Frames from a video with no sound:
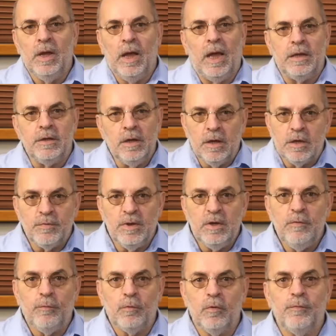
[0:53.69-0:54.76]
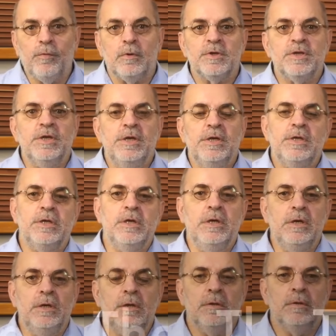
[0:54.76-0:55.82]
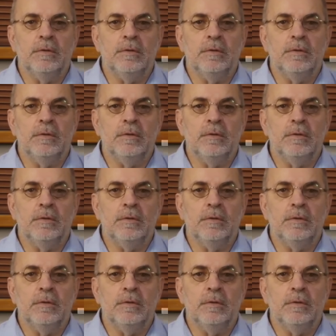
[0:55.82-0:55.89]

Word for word: and twenty-four volts D C.